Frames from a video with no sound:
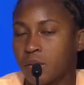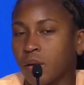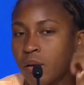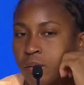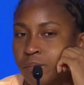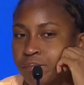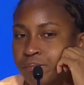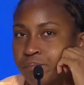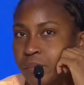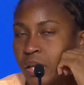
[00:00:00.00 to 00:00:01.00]
And
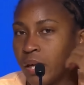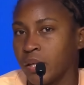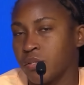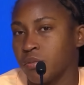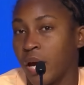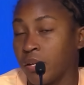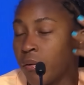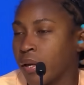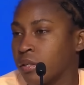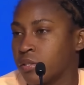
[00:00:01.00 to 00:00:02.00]
I know
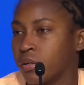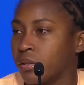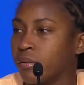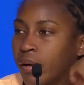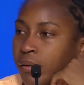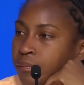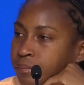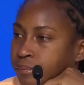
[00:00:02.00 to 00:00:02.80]
I can turn it around.